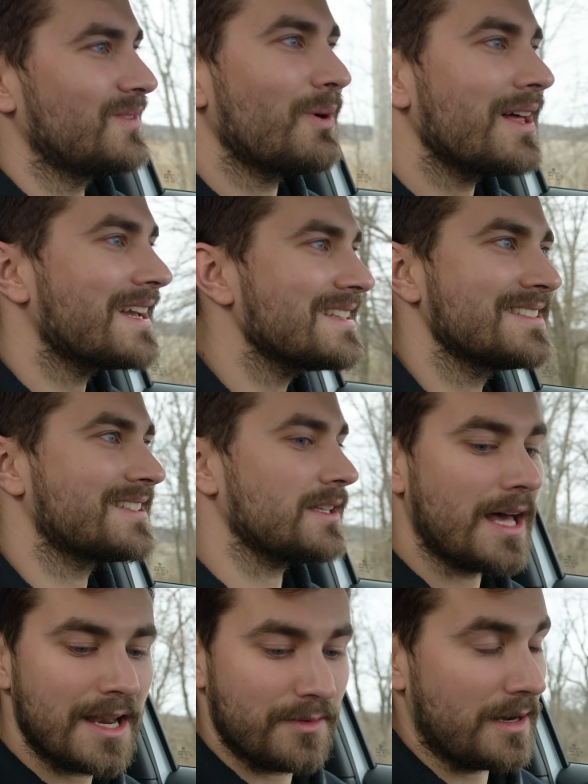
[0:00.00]
well, I guess it's a
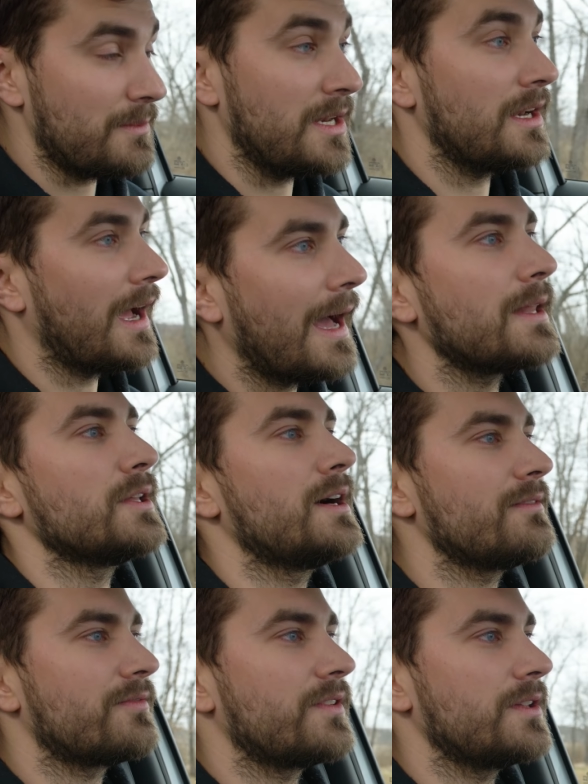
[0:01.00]
lot of it. I mean, I
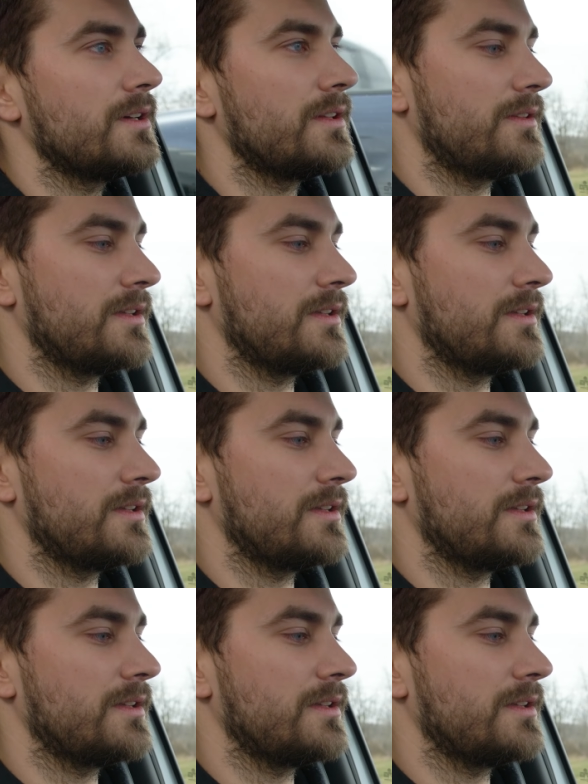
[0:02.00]
love the